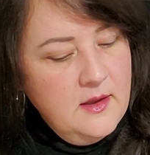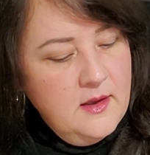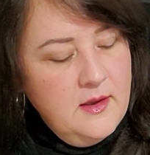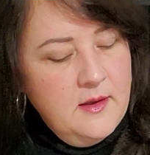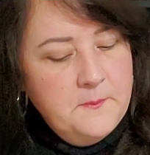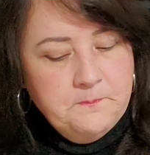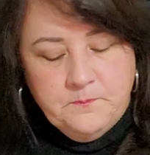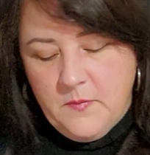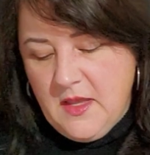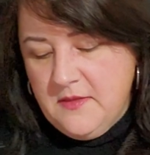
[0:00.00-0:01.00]

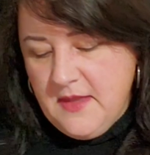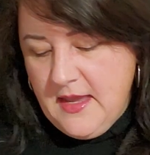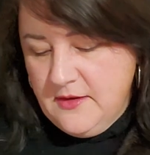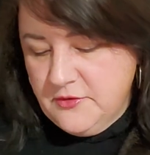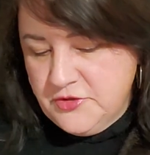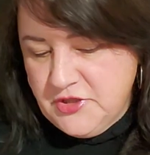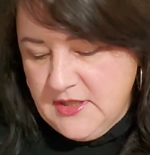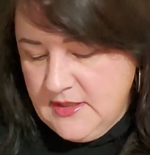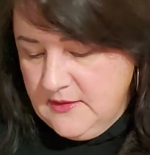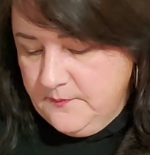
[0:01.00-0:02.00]
And the
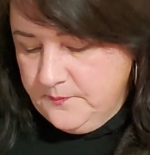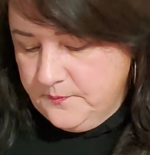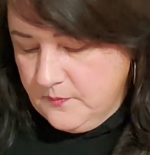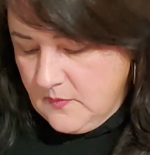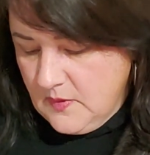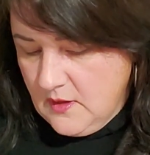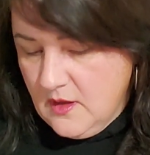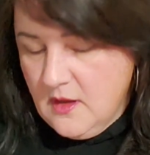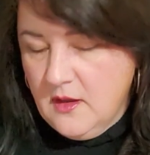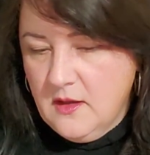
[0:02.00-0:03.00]
energy
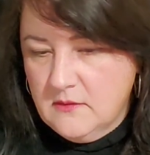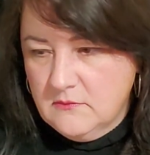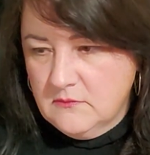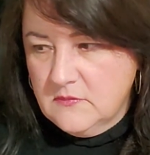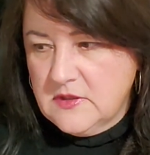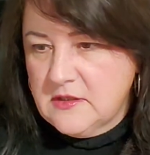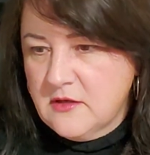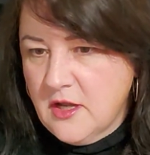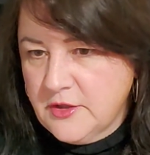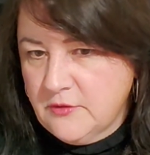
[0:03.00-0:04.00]
that
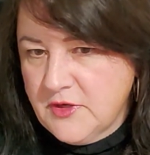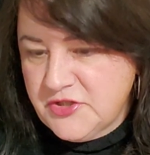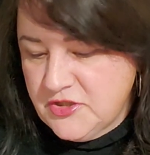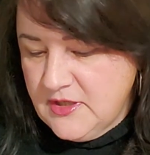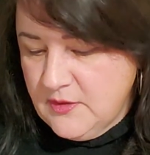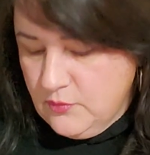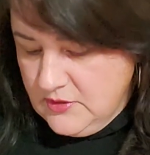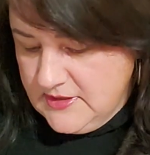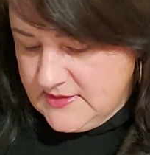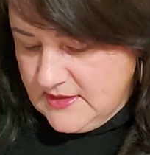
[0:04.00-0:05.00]
Inauguration Day
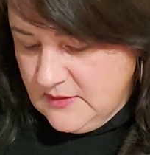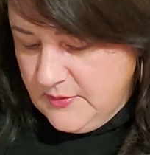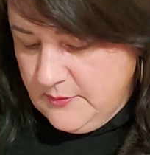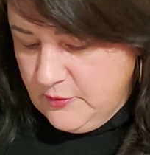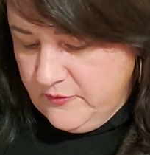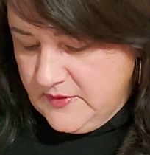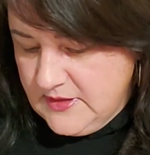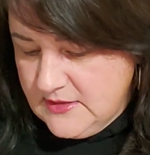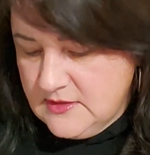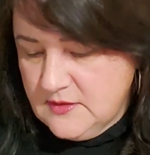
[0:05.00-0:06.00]
really is going to be moving
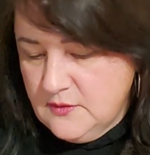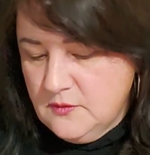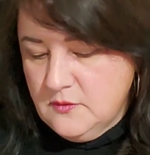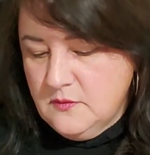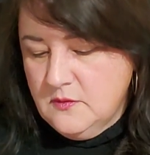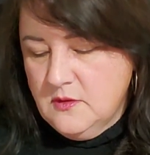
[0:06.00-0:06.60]
into,